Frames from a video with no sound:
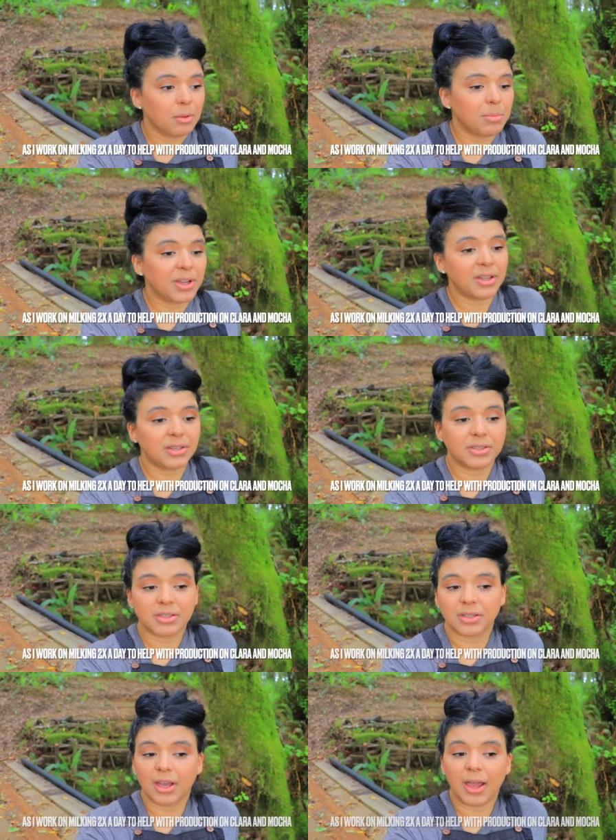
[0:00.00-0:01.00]

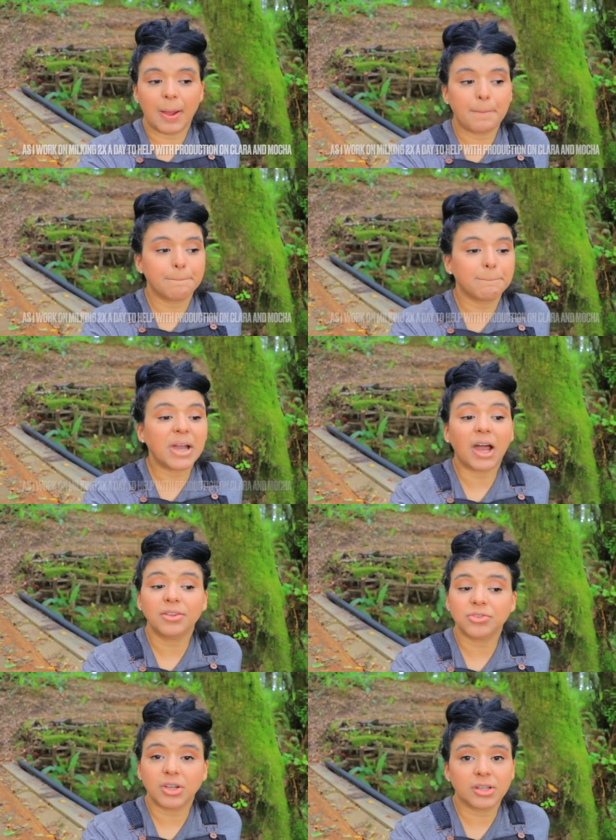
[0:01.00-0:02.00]
But um,
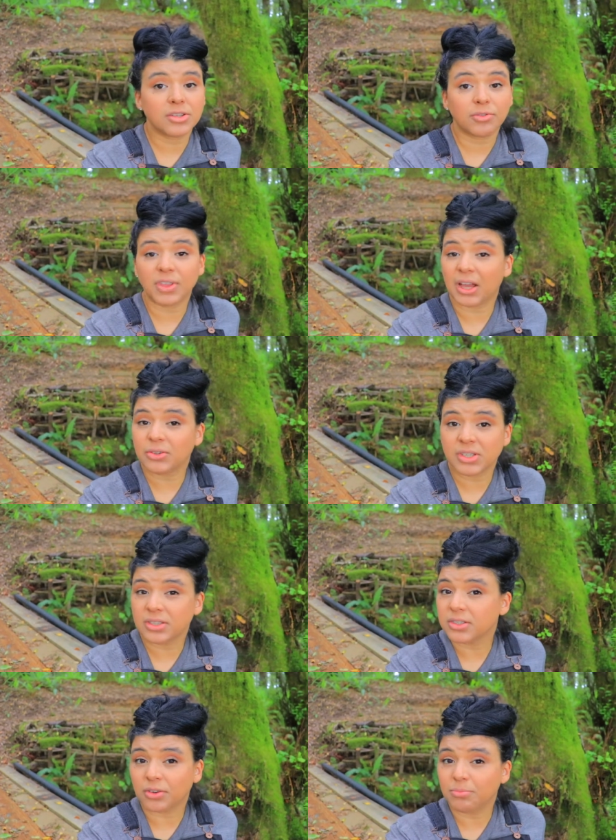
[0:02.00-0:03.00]
hundreds of
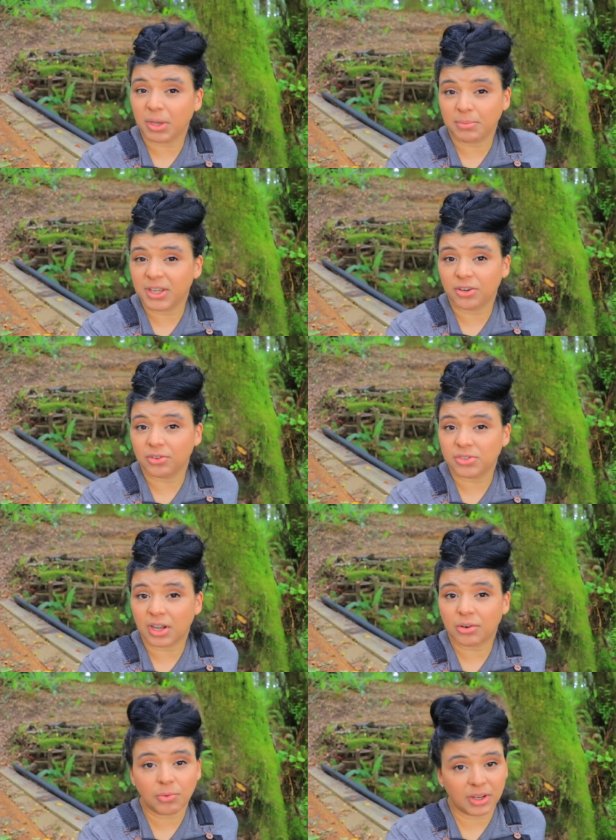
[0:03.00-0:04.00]
thousands of baby goats
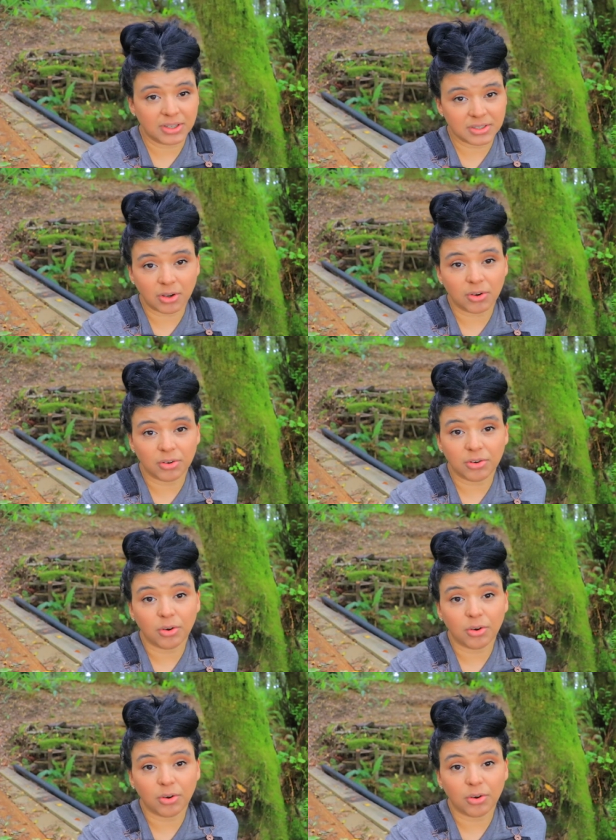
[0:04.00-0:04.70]
are raised on